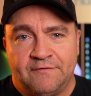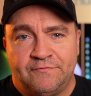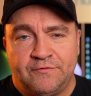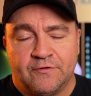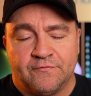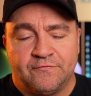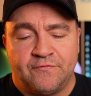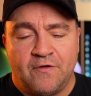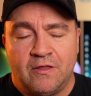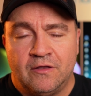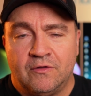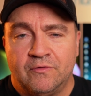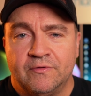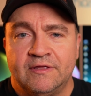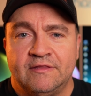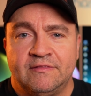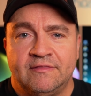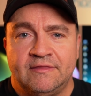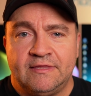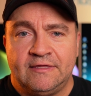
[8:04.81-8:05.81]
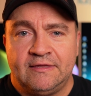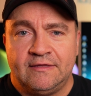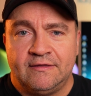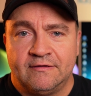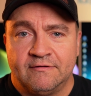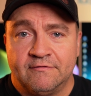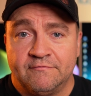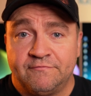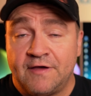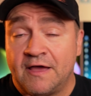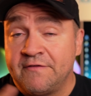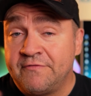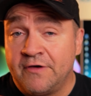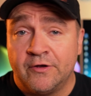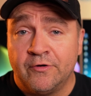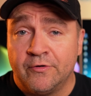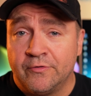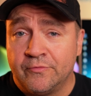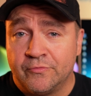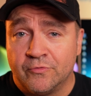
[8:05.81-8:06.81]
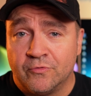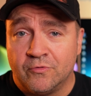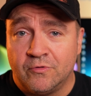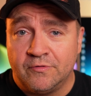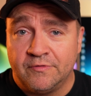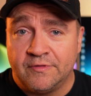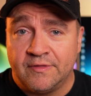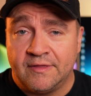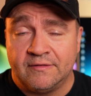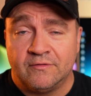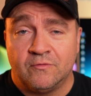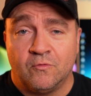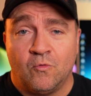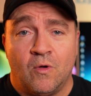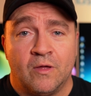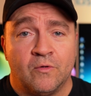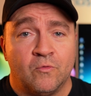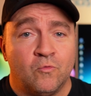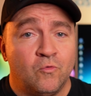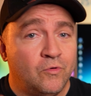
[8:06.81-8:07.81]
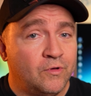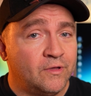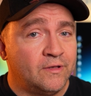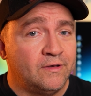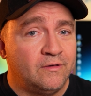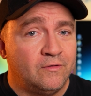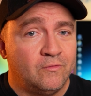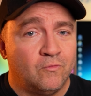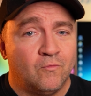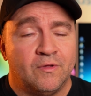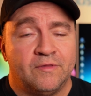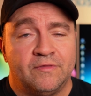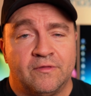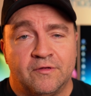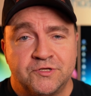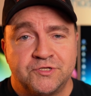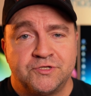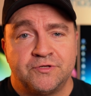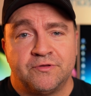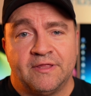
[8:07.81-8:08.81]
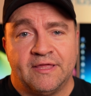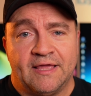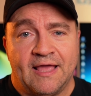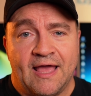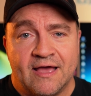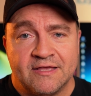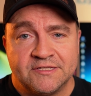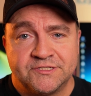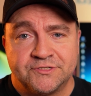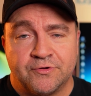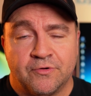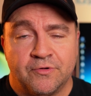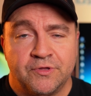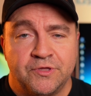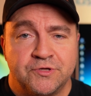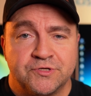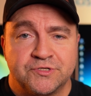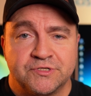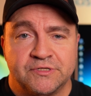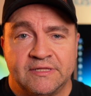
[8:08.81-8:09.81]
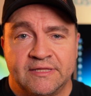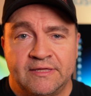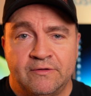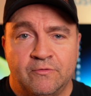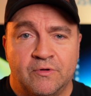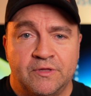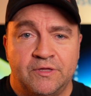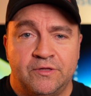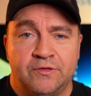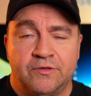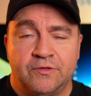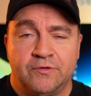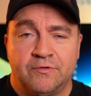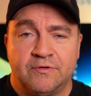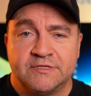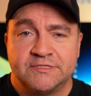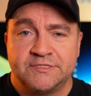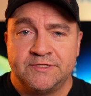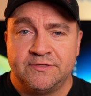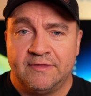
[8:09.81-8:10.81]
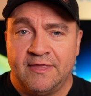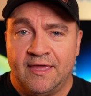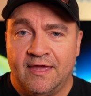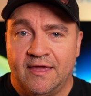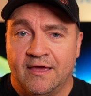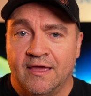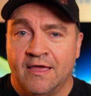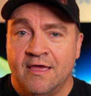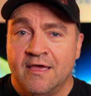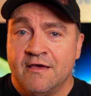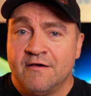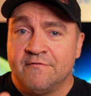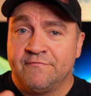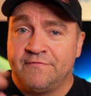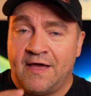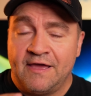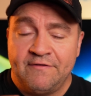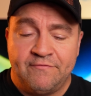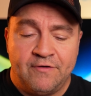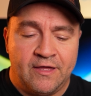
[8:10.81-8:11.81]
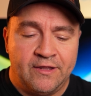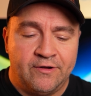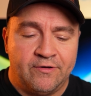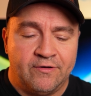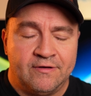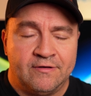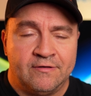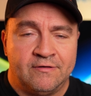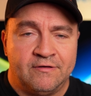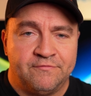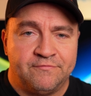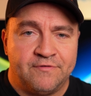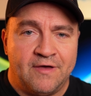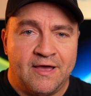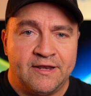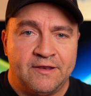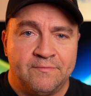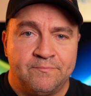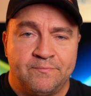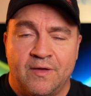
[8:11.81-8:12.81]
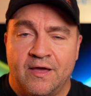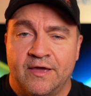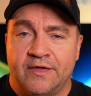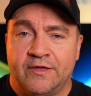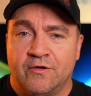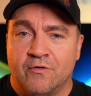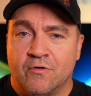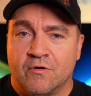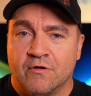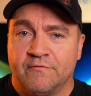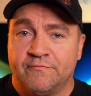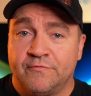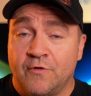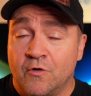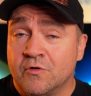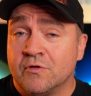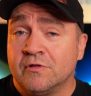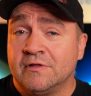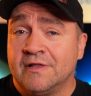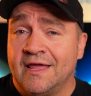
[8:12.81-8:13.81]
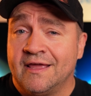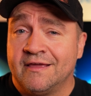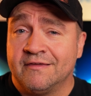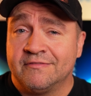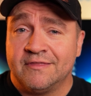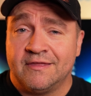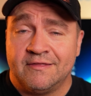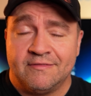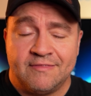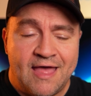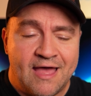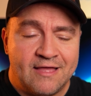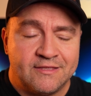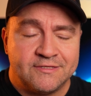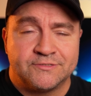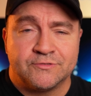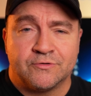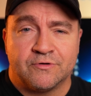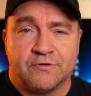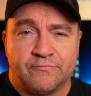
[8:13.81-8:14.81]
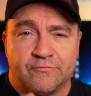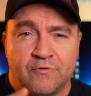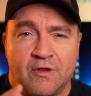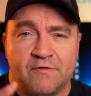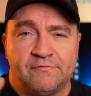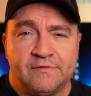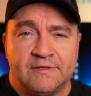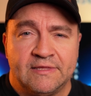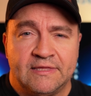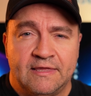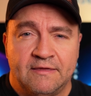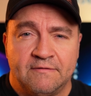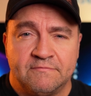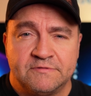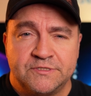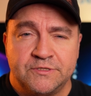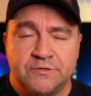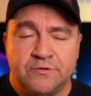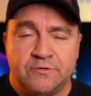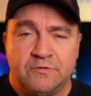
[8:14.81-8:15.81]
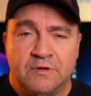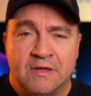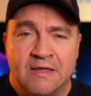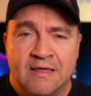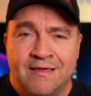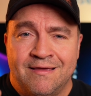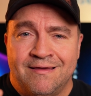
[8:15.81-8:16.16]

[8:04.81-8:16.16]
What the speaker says: If you're following the 500 rule that one would when they're shooting Astro usually, what you do is you take 500 and divide it by your focal length, and that sort of roughly gives you